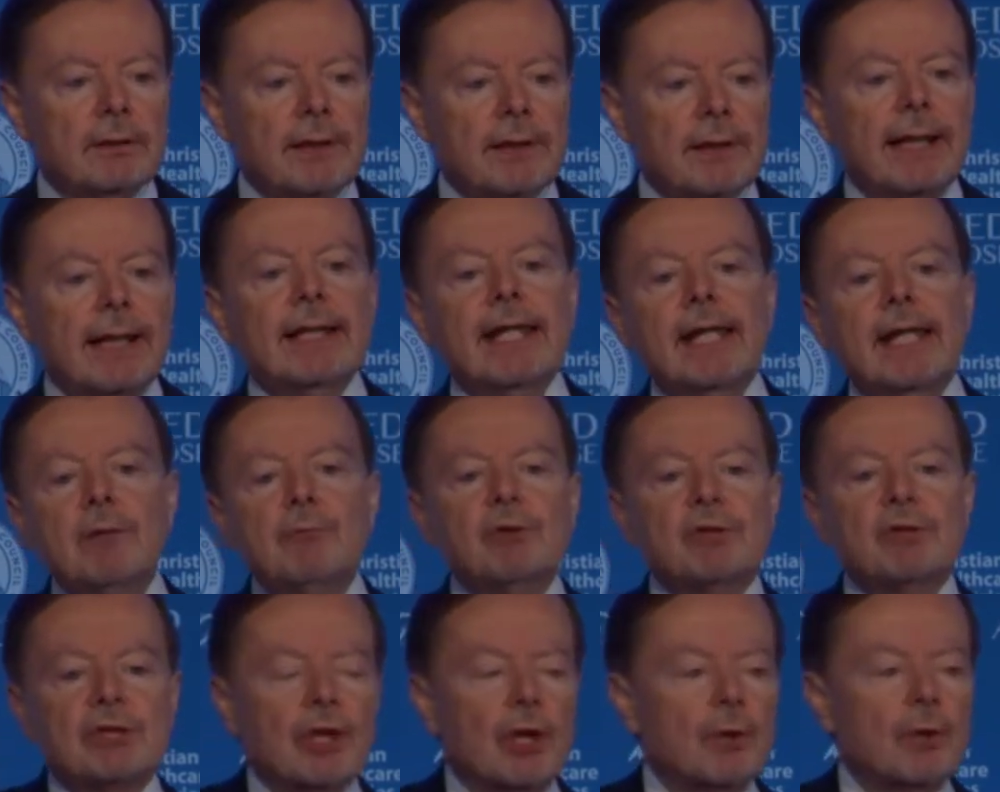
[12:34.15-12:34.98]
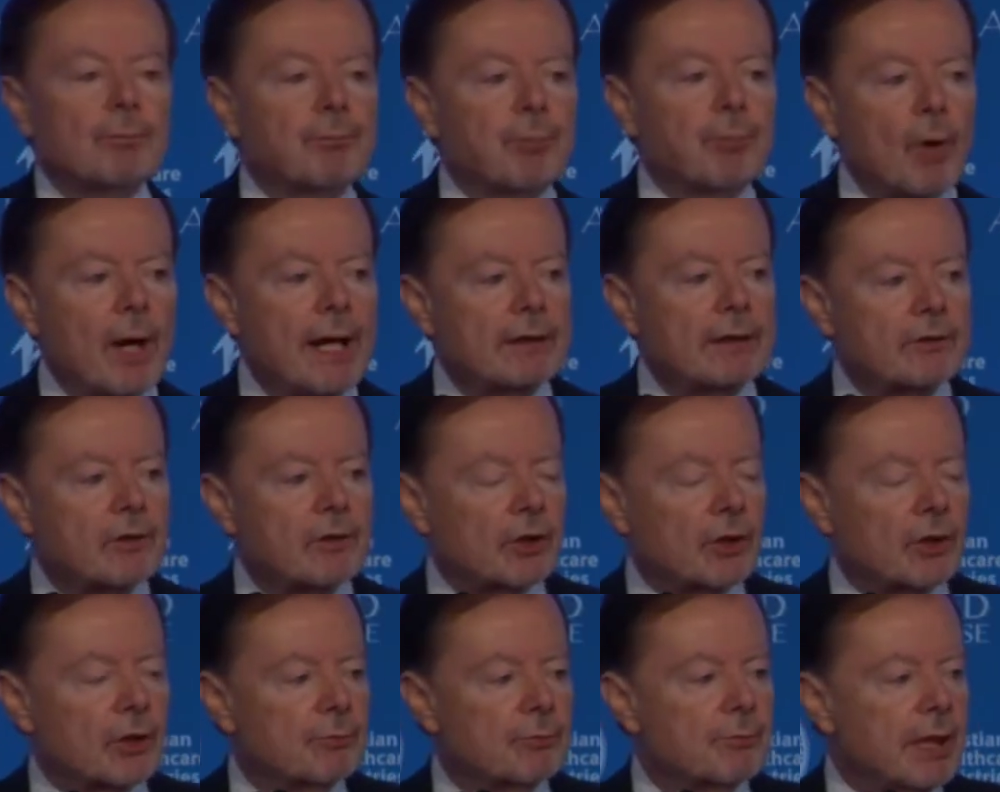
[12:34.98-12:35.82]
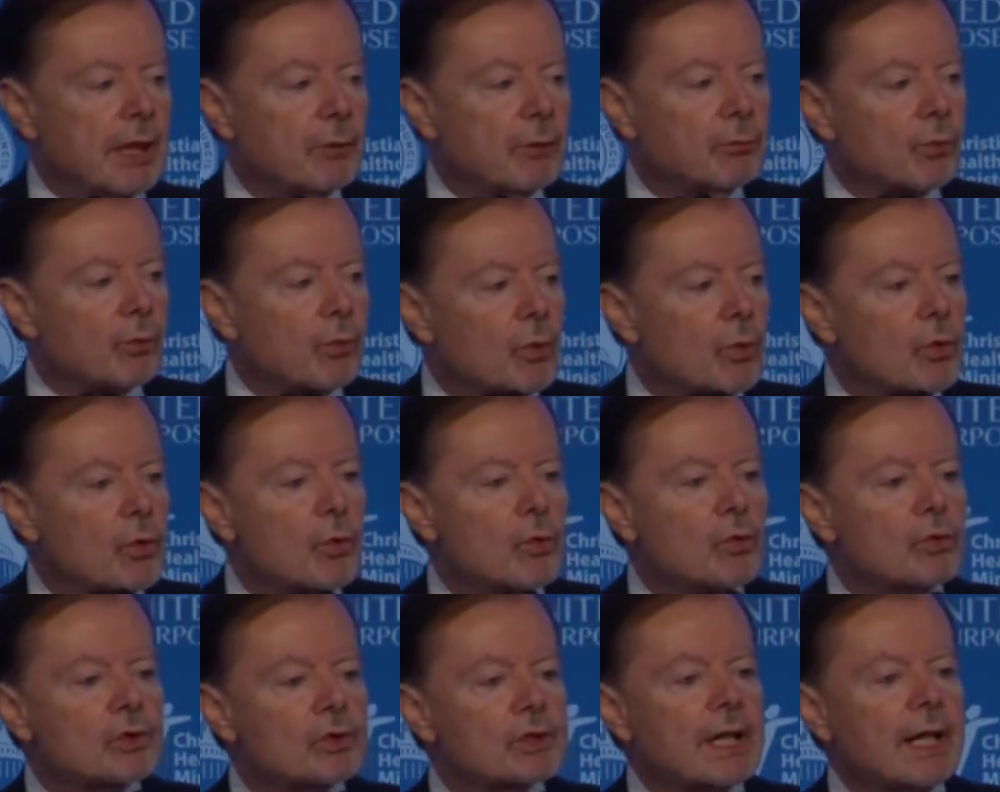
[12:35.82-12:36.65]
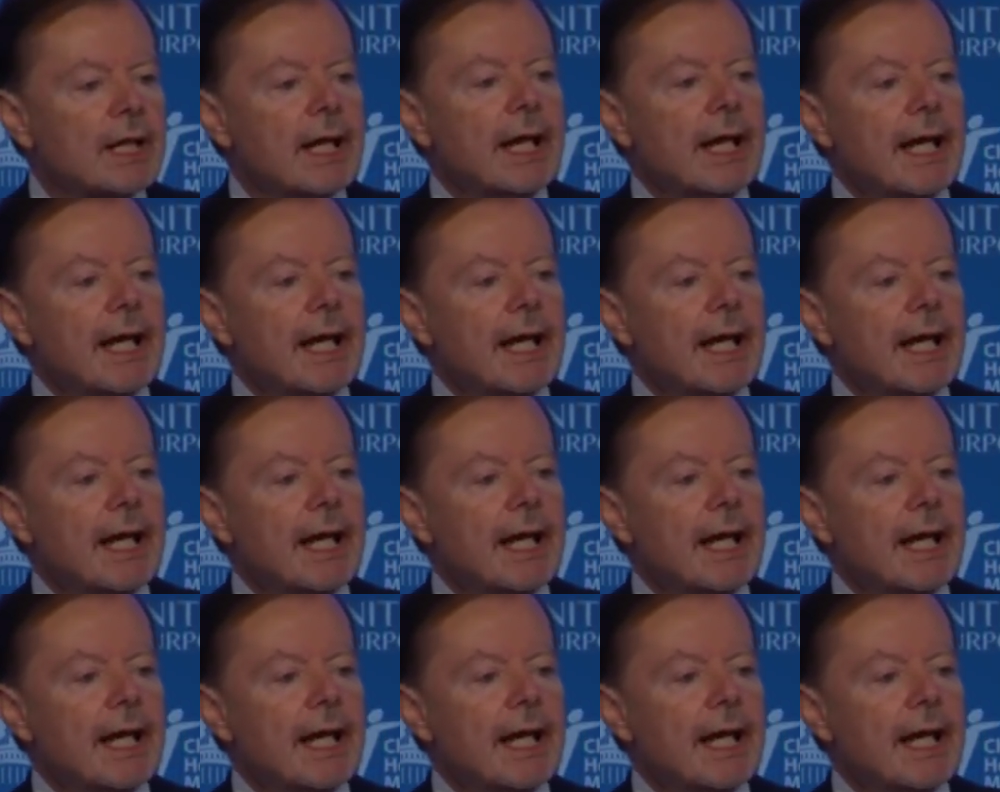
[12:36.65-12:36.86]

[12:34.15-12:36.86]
that he was going to break the committee rules